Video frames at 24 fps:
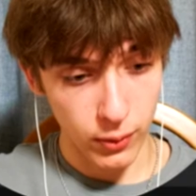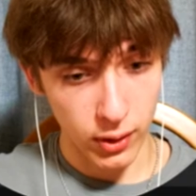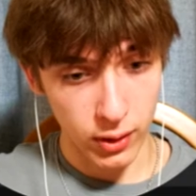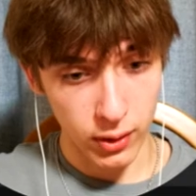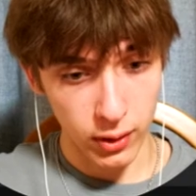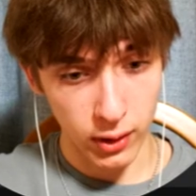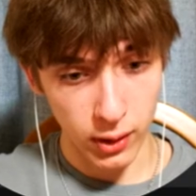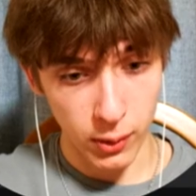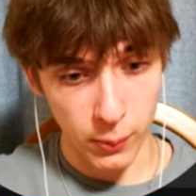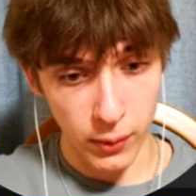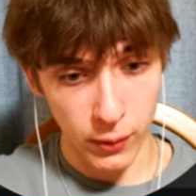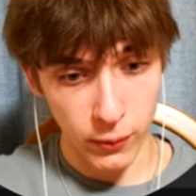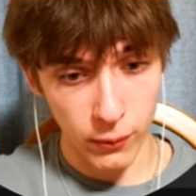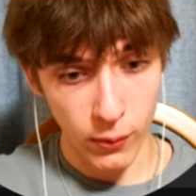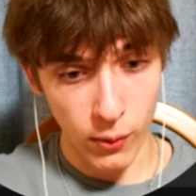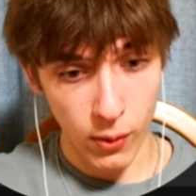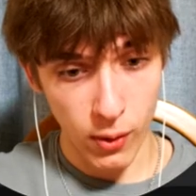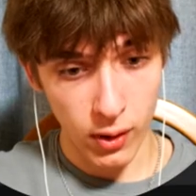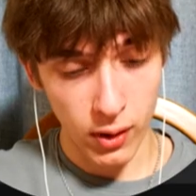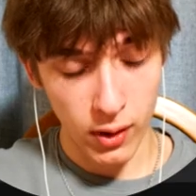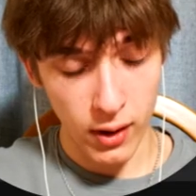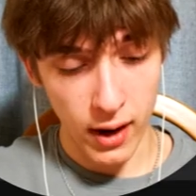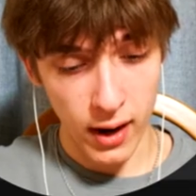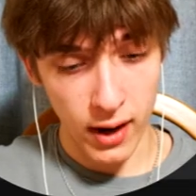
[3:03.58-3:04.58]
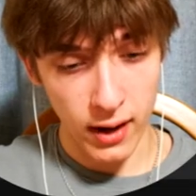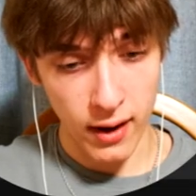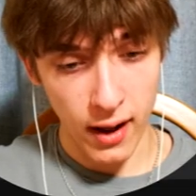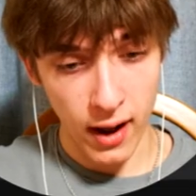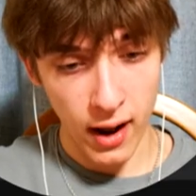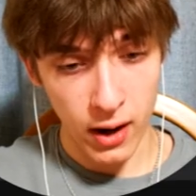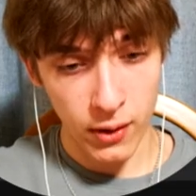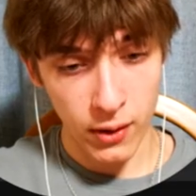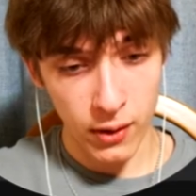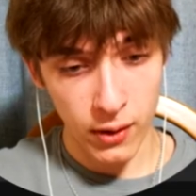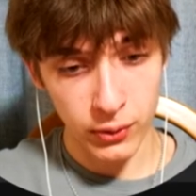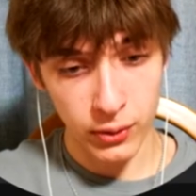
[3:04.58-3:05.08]
we click before and
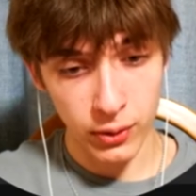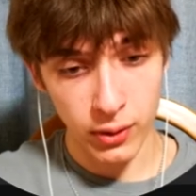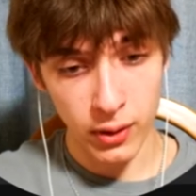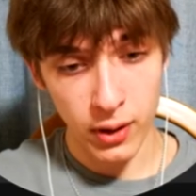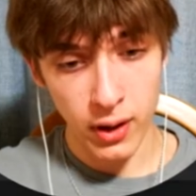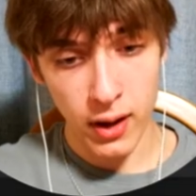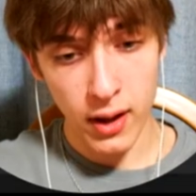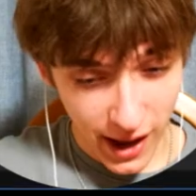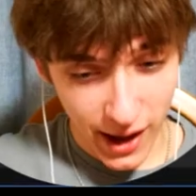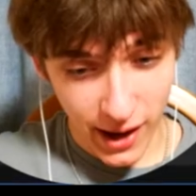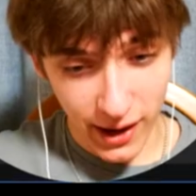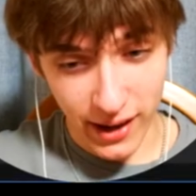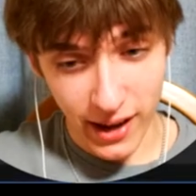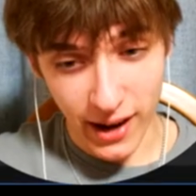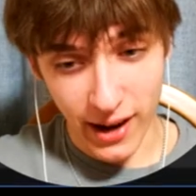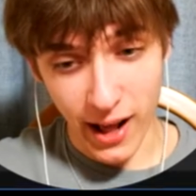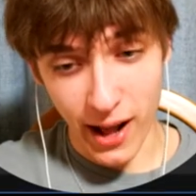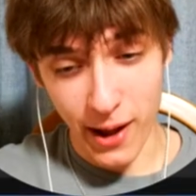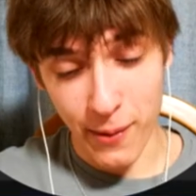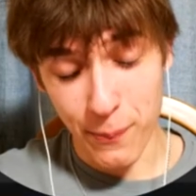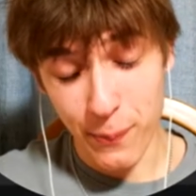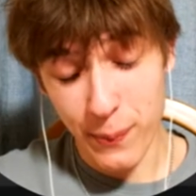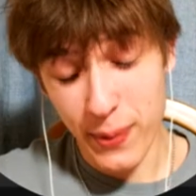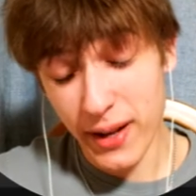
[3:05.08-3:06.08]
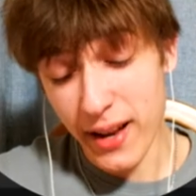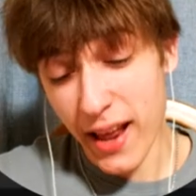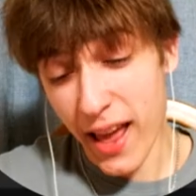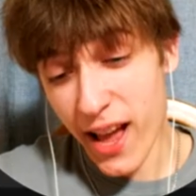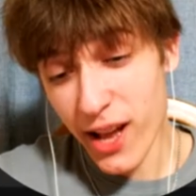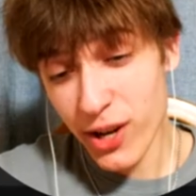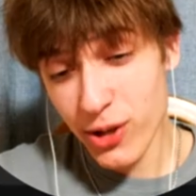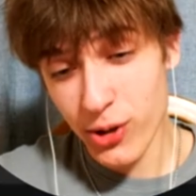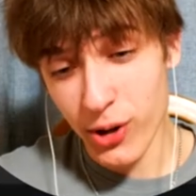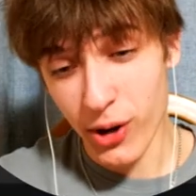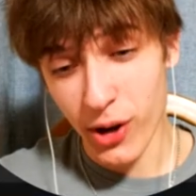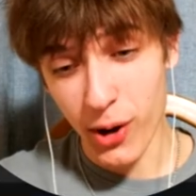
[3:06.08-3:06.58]
after, I got a bit
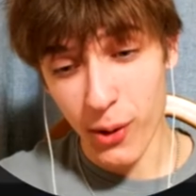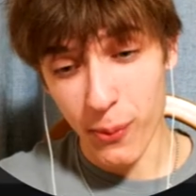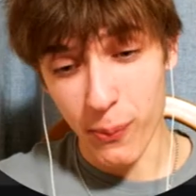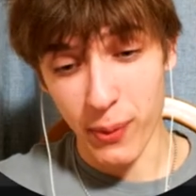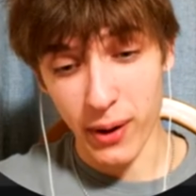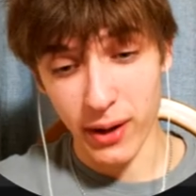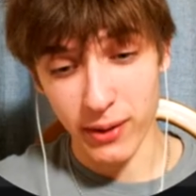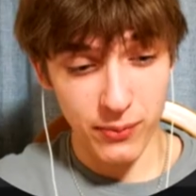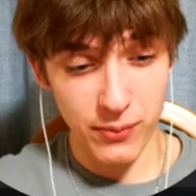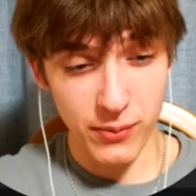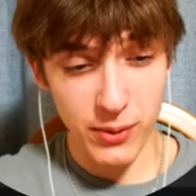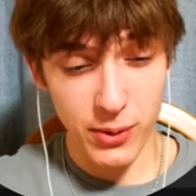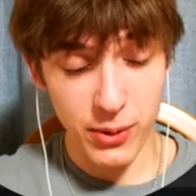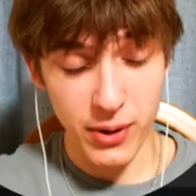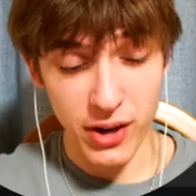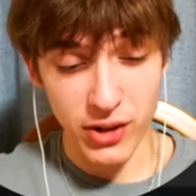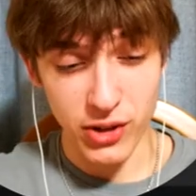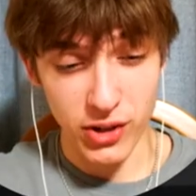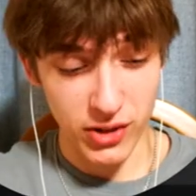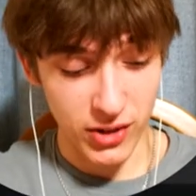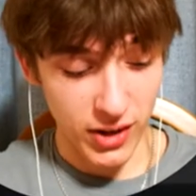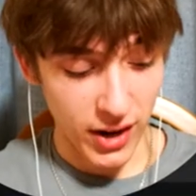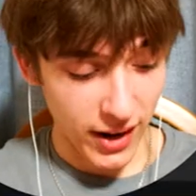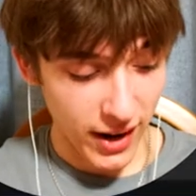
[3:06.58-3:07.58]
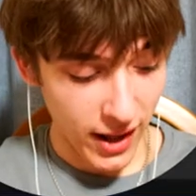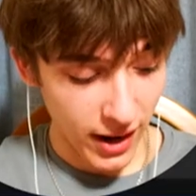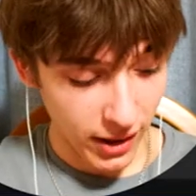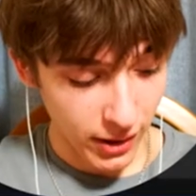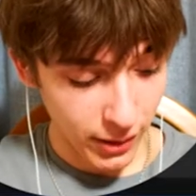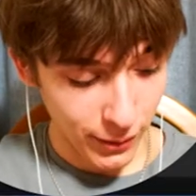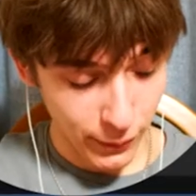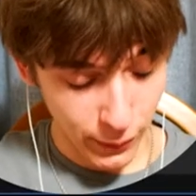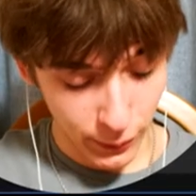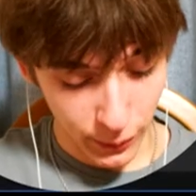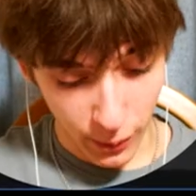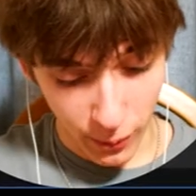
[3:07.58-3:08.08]
edgier, but you can just not add it
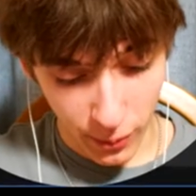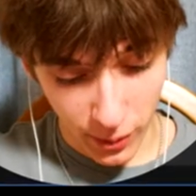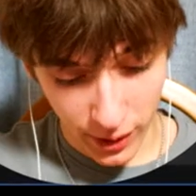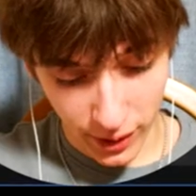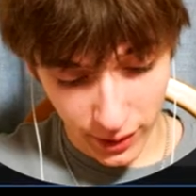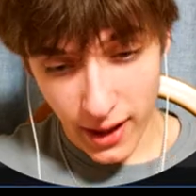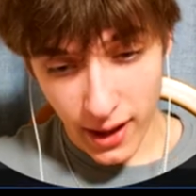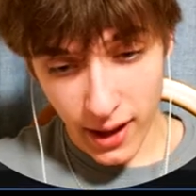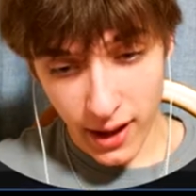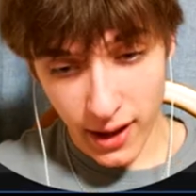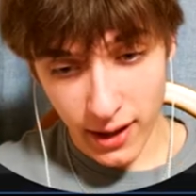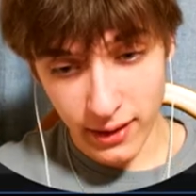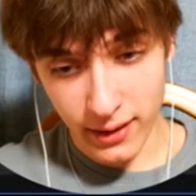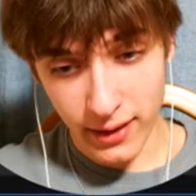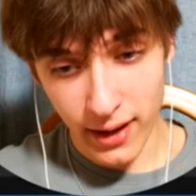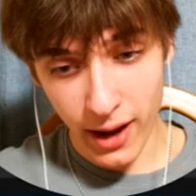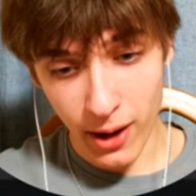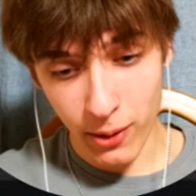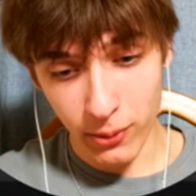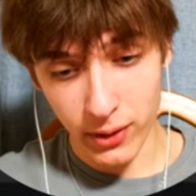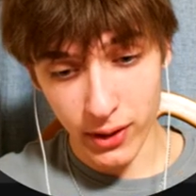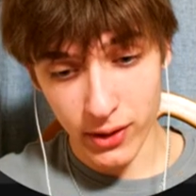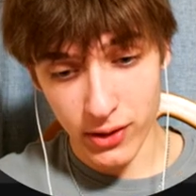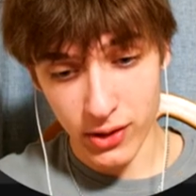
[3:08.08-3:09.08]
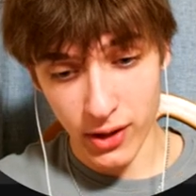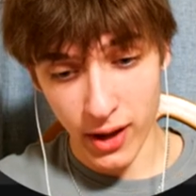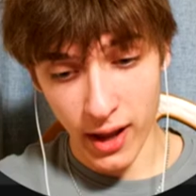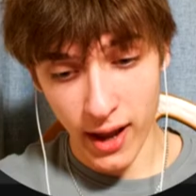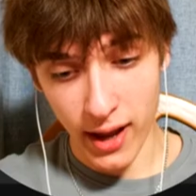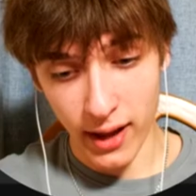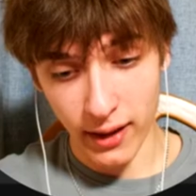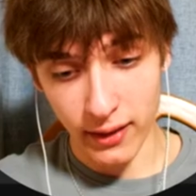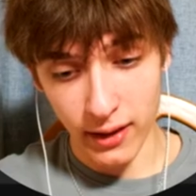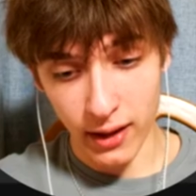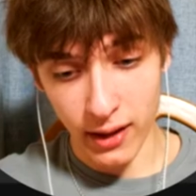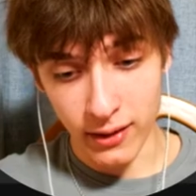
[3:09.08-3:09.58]
if you don't want it. And now let's
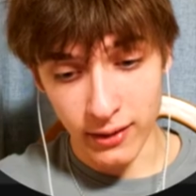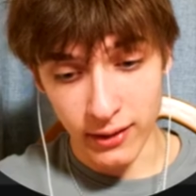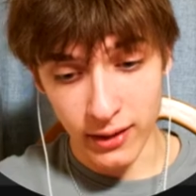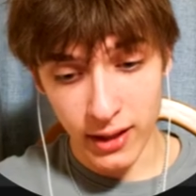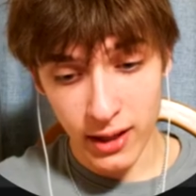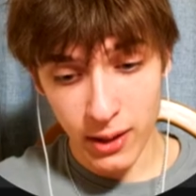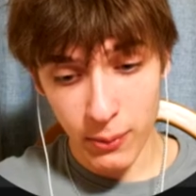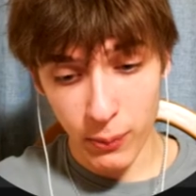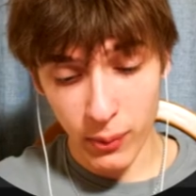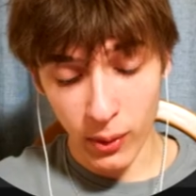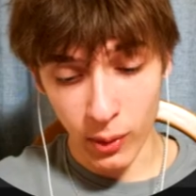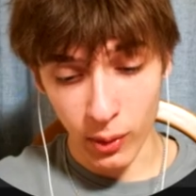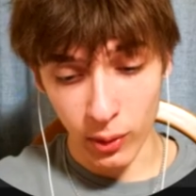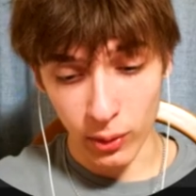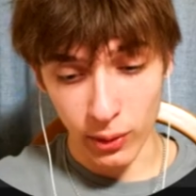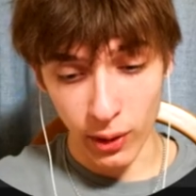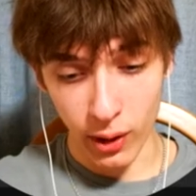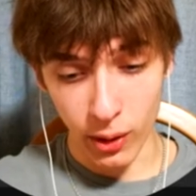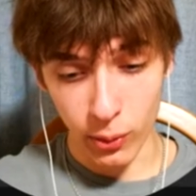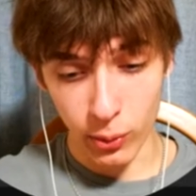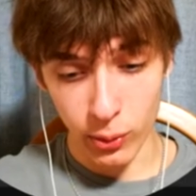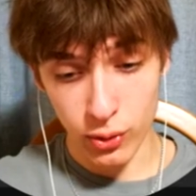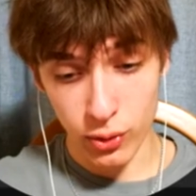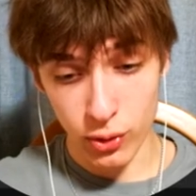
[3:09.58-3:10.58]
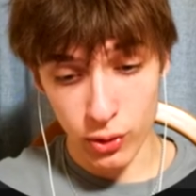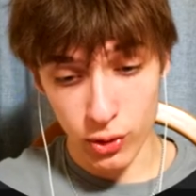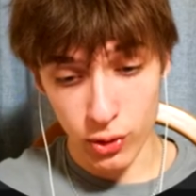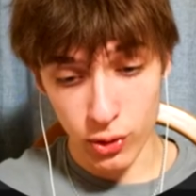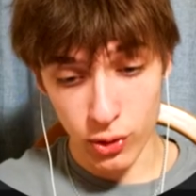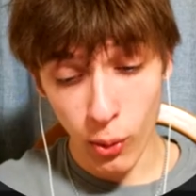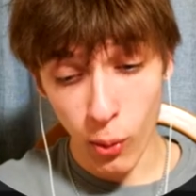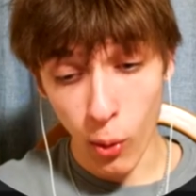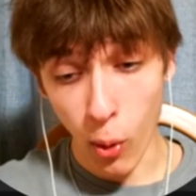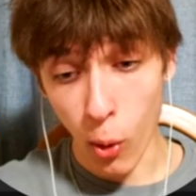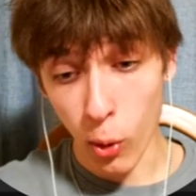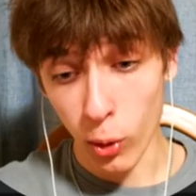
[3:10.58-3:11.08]
add Deep Glow
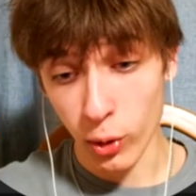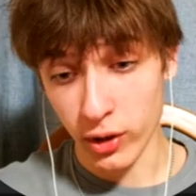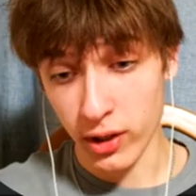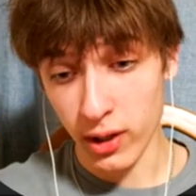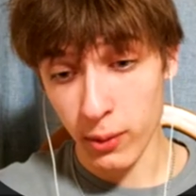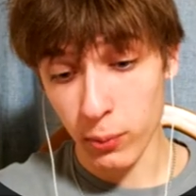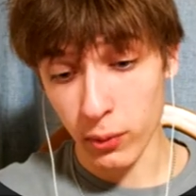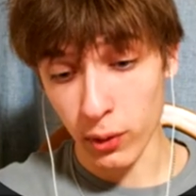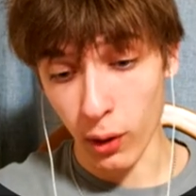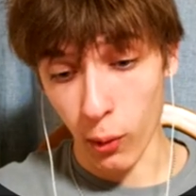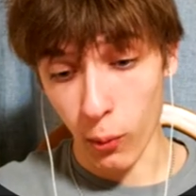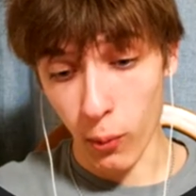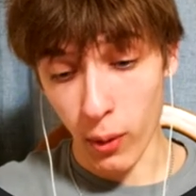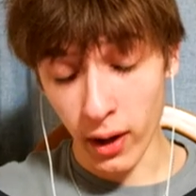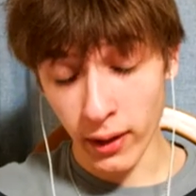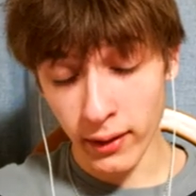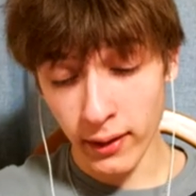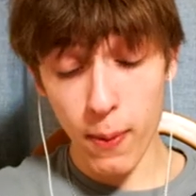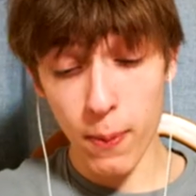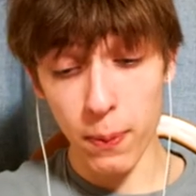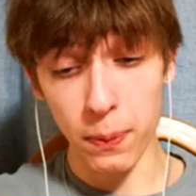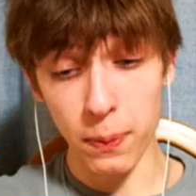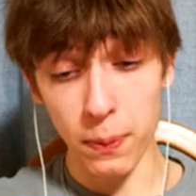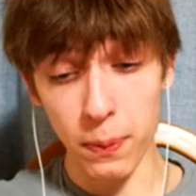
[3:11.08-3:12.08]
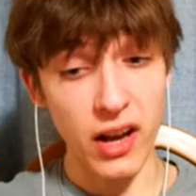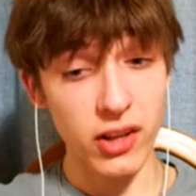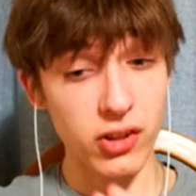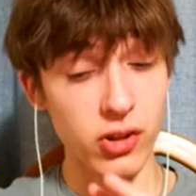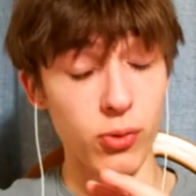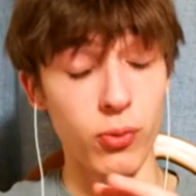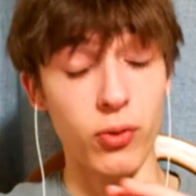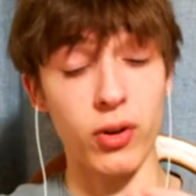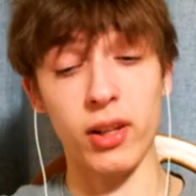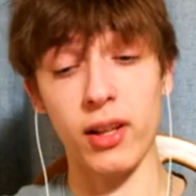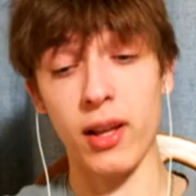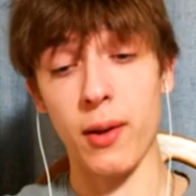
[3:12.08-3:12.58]
two or Deep Glow one.
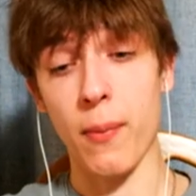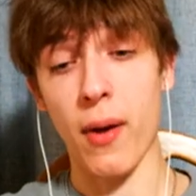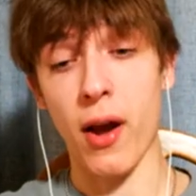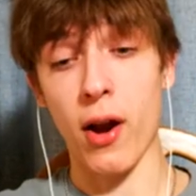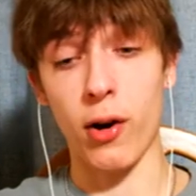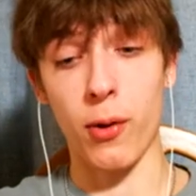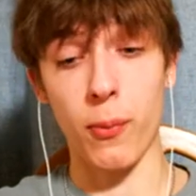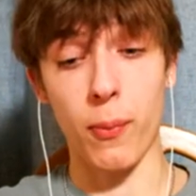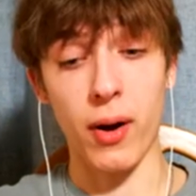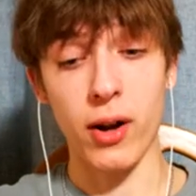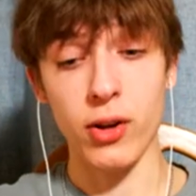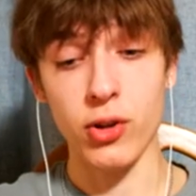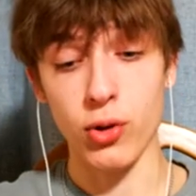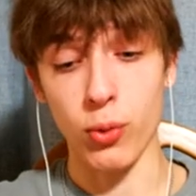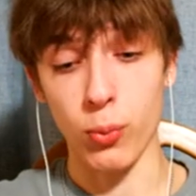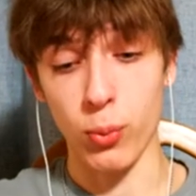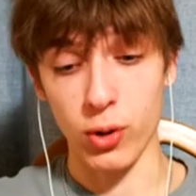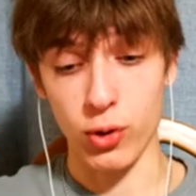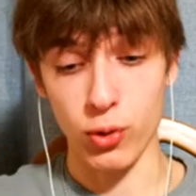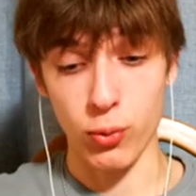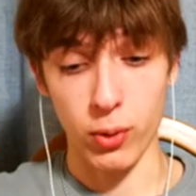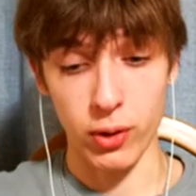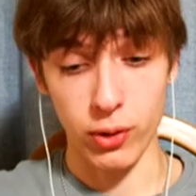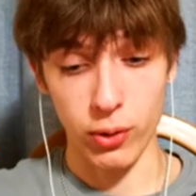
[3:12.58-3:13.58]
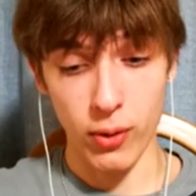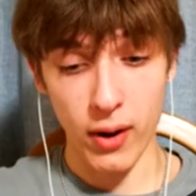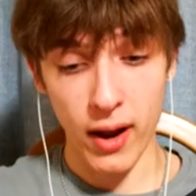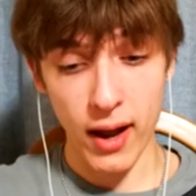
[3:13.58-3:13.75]
Doesn't really matter much which one you